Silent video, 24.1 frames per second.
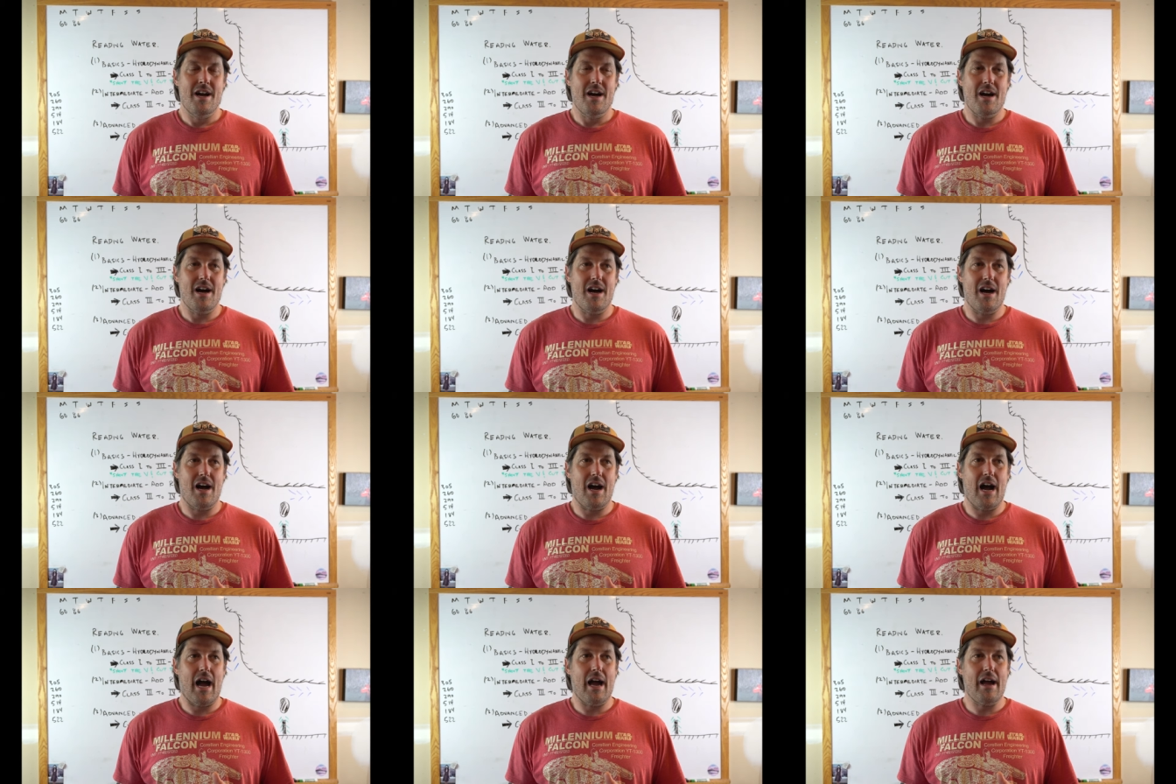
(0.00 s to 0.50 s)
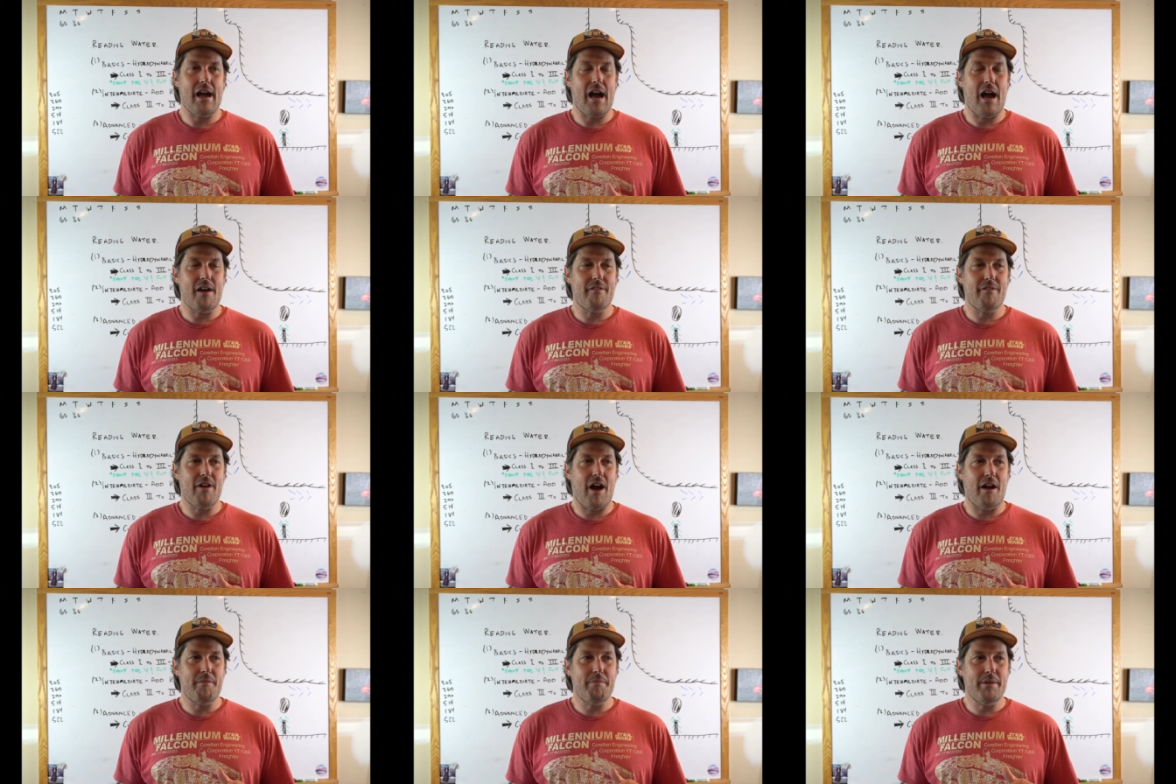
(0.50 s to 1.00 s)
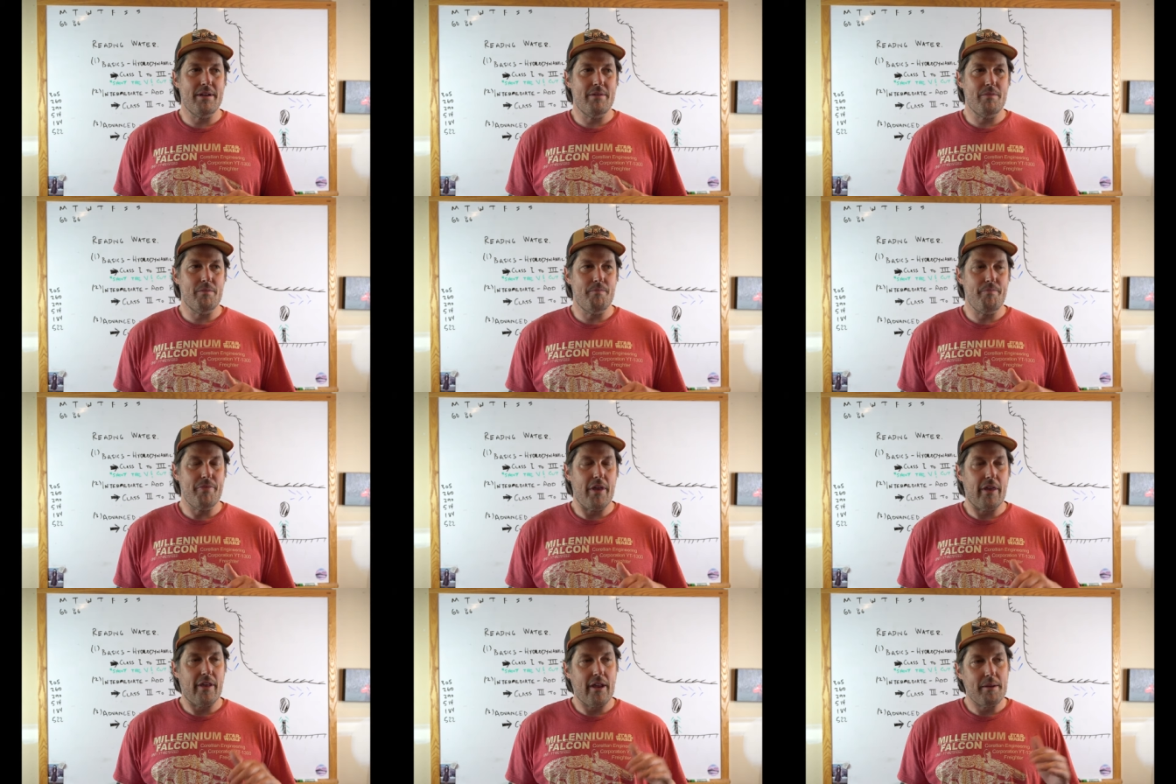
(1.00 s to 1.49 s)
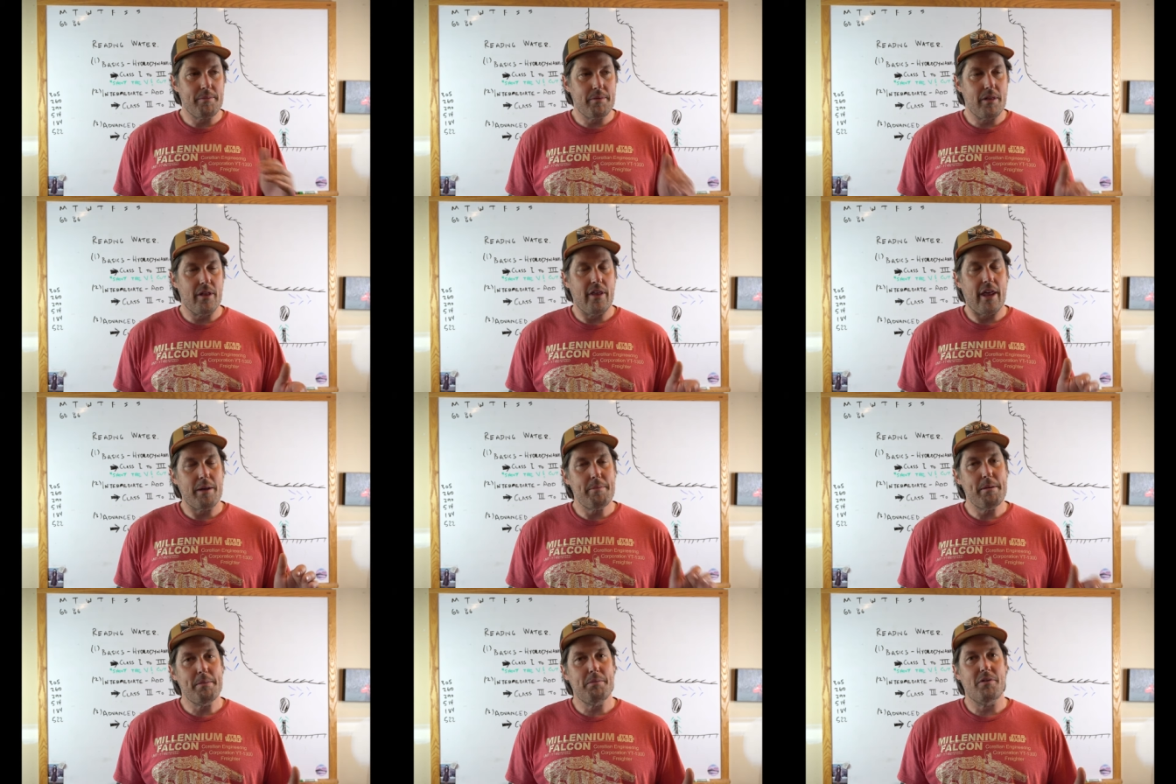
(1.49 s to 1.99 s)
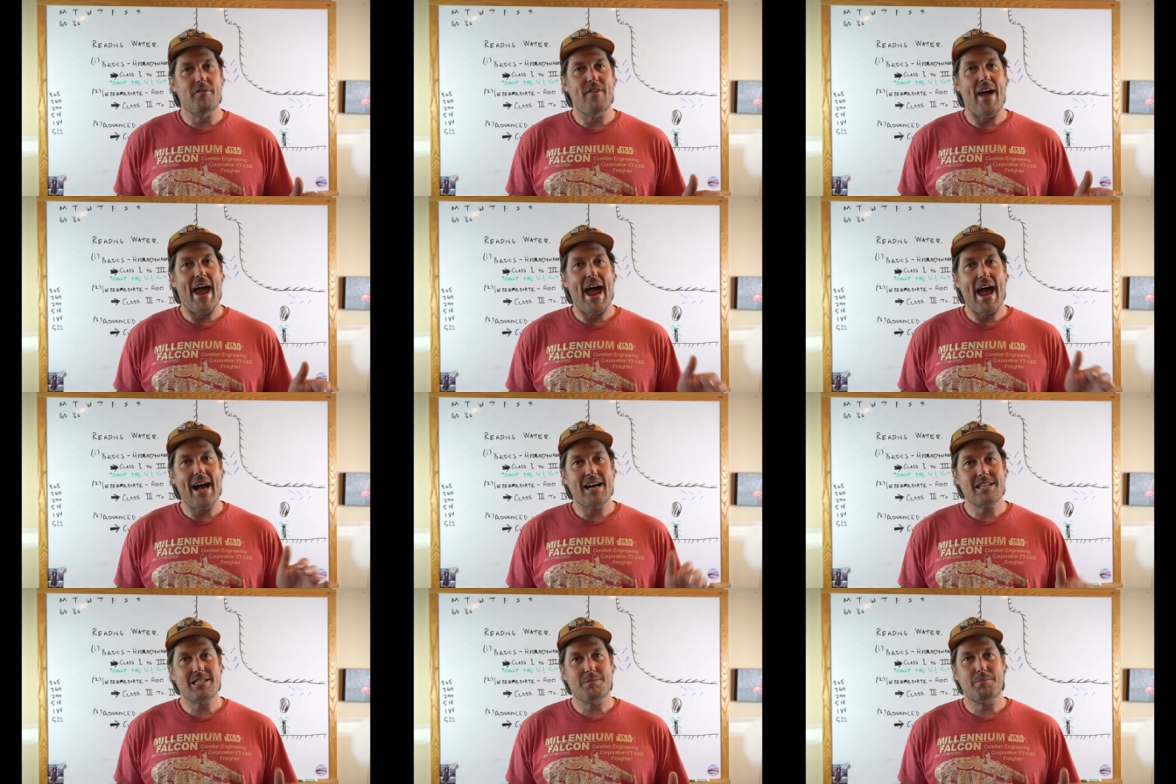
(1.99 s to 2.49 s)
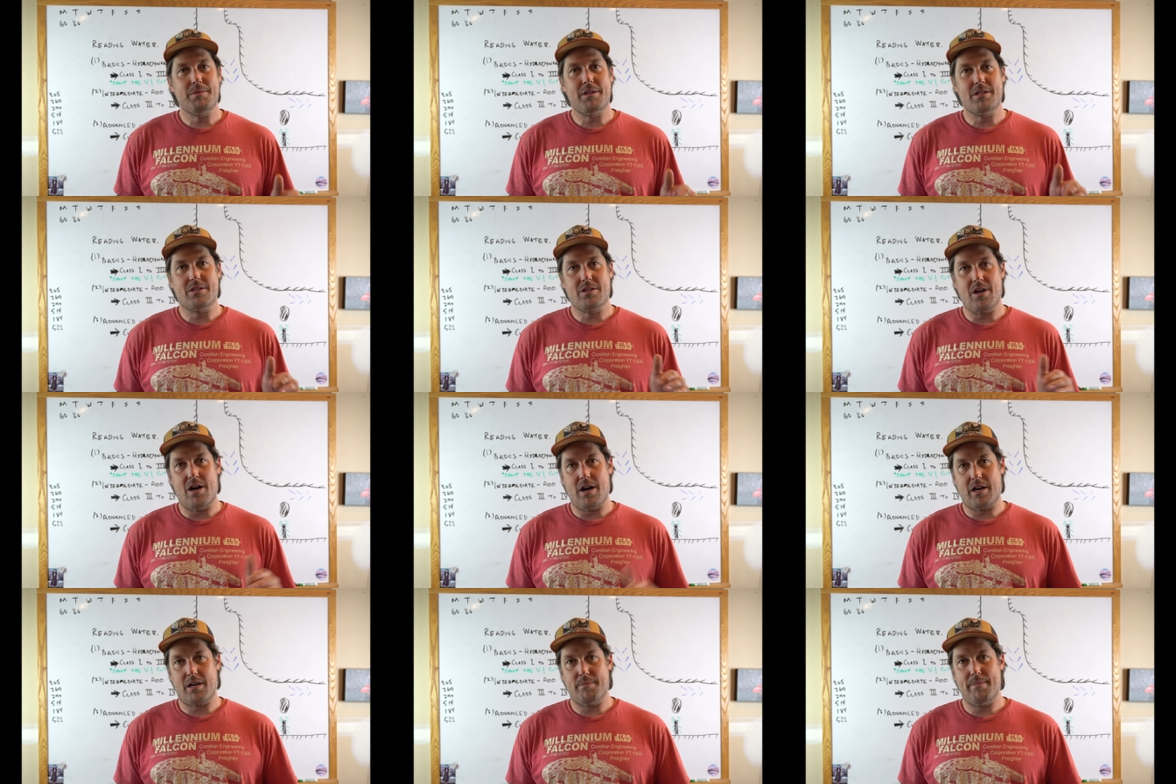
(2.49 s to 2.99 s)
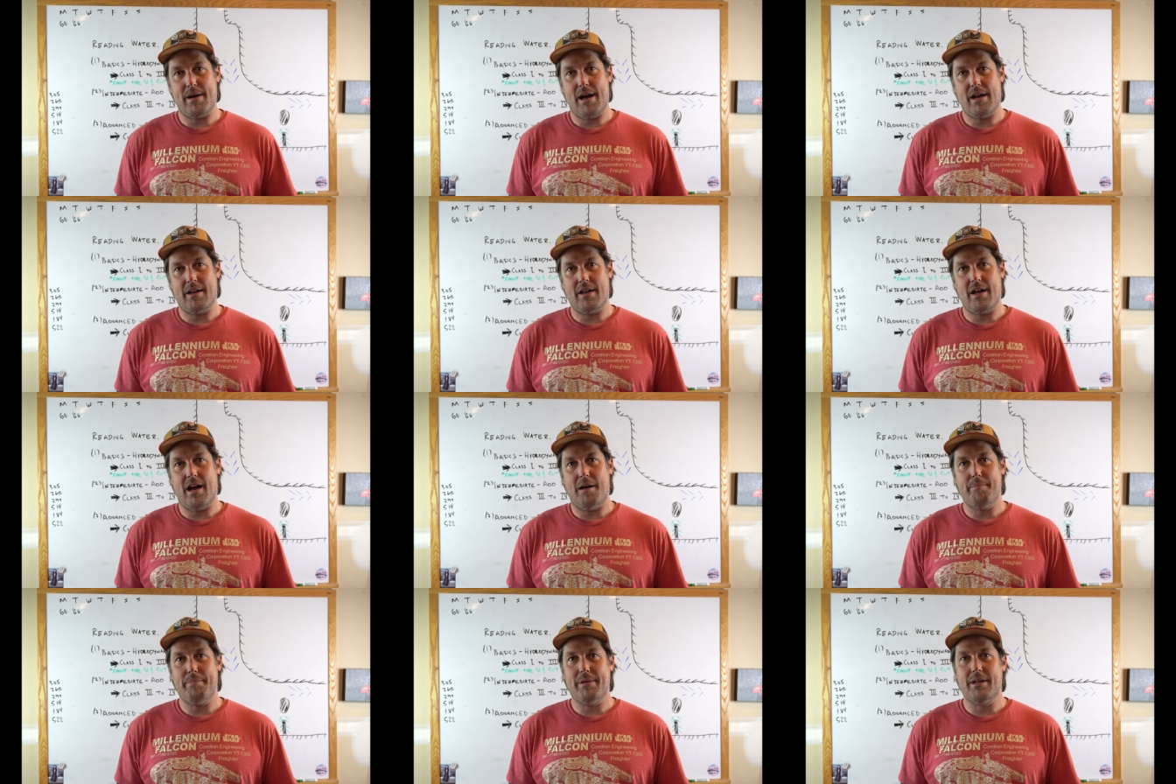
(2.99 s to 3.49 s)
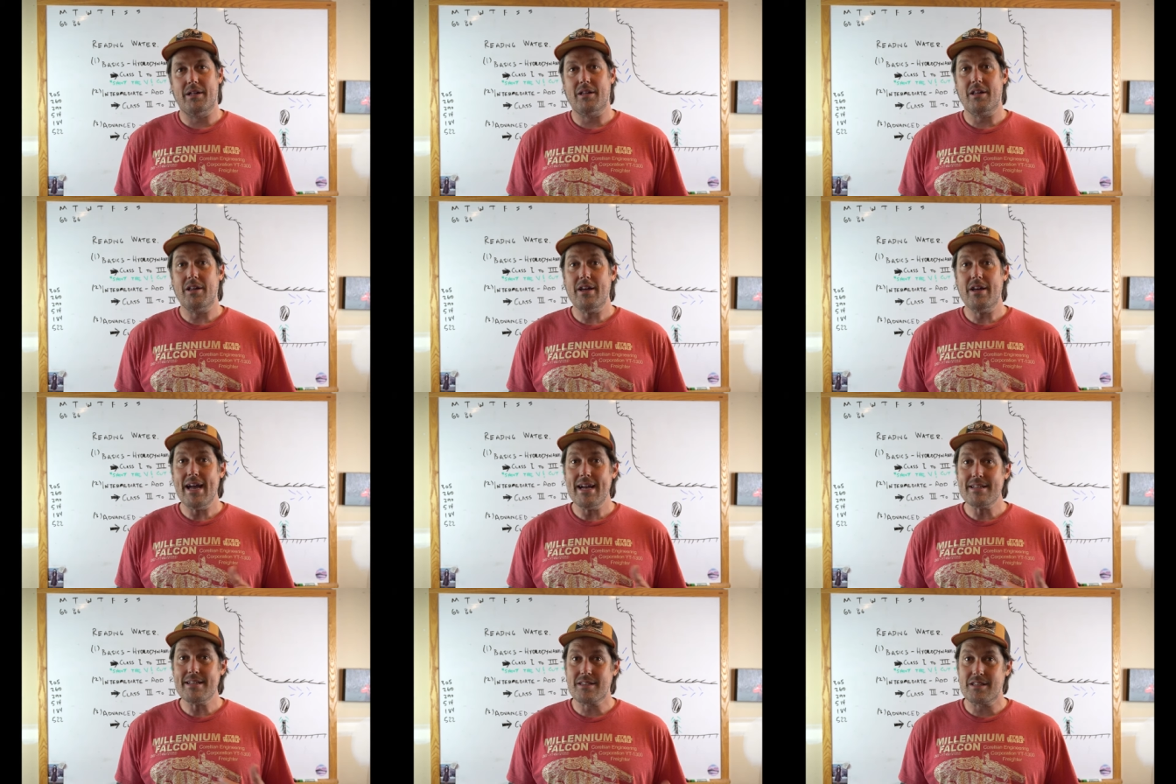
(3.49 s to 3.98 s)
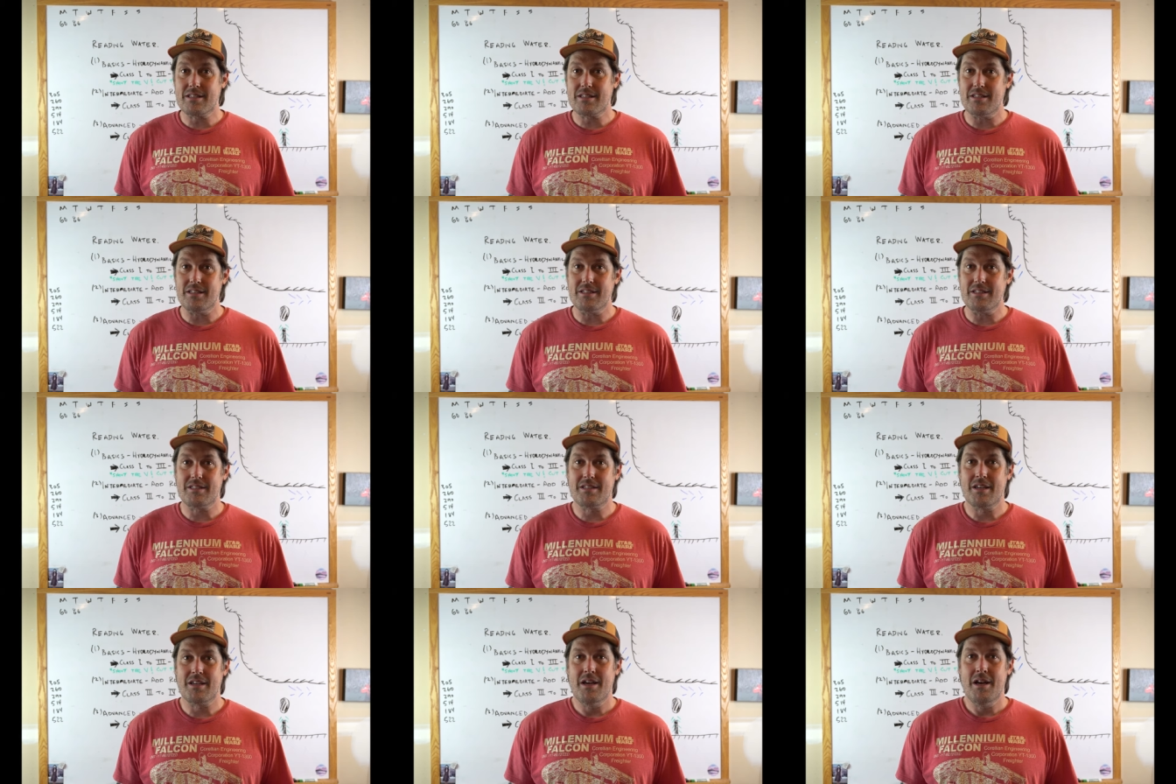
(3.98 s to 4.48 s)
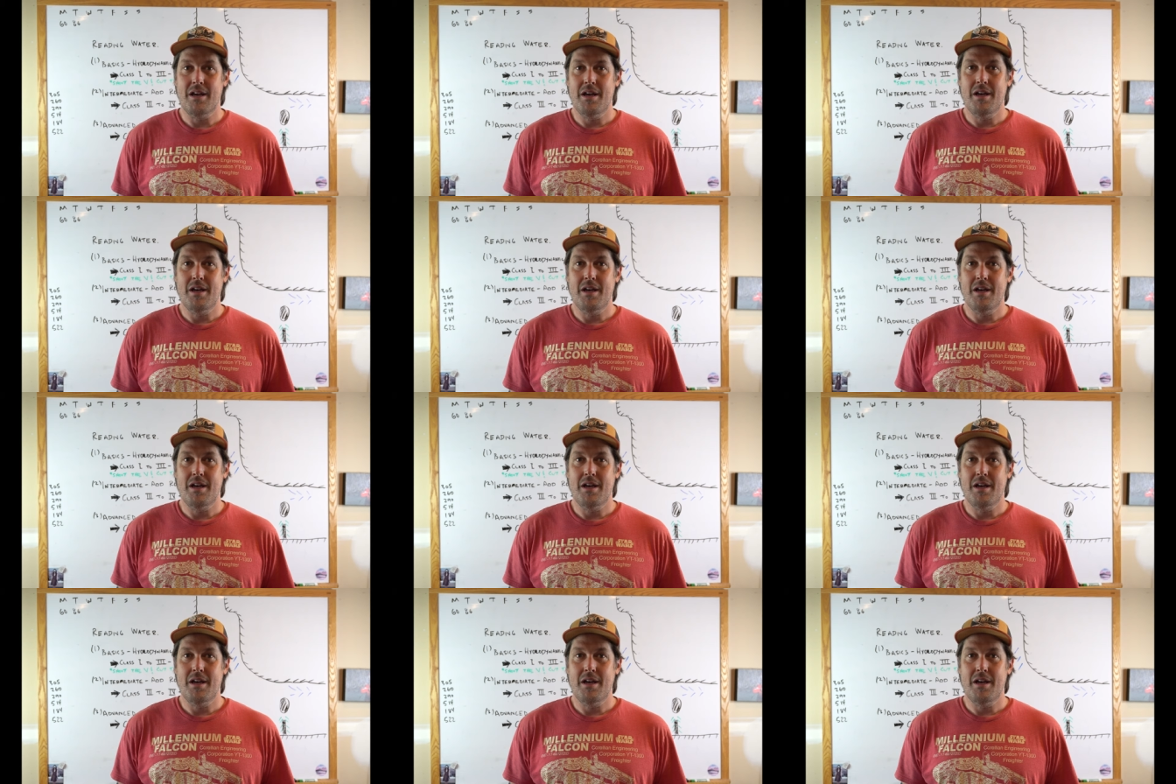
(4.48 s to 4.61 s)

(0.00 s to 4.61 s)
Uh, I, I've, I've been, a lot of people have asked me to talk about it. I've been a little hesitant